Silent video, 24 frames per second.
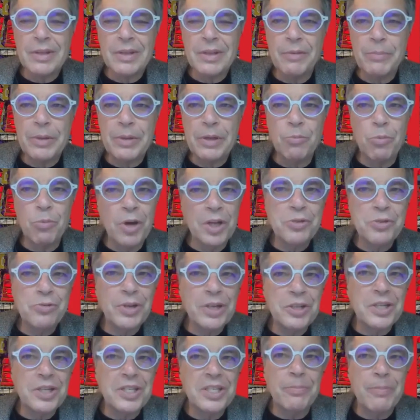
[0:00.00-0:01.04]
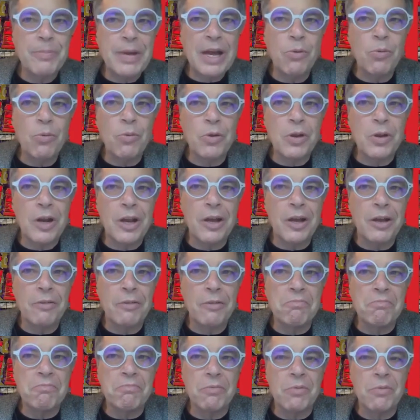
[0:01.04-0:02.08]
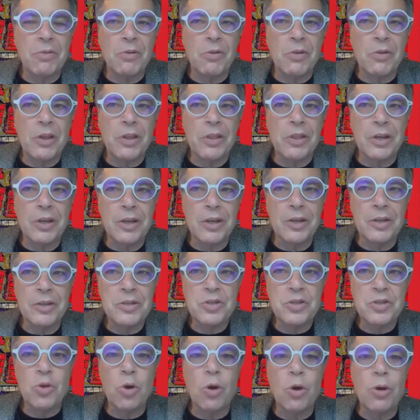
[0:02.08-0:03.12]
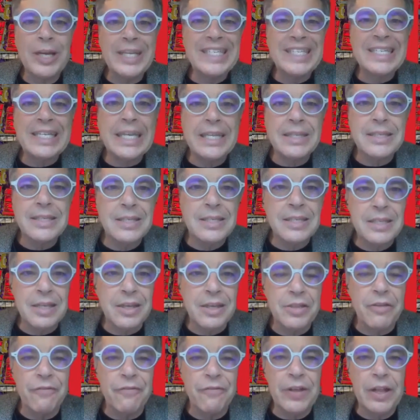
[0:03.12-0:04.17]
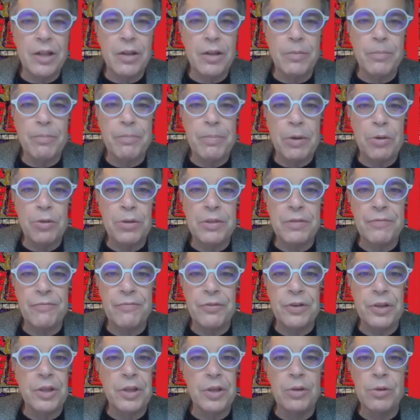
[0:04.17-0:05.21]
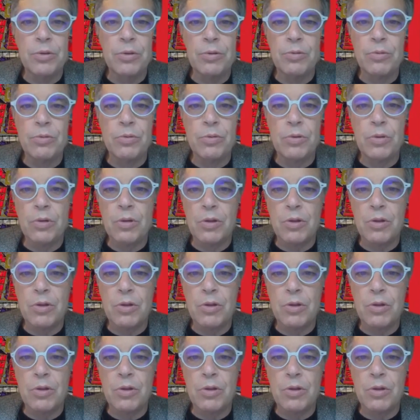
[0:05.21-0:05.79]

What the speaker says: be wondering just about the story since the film, both for you,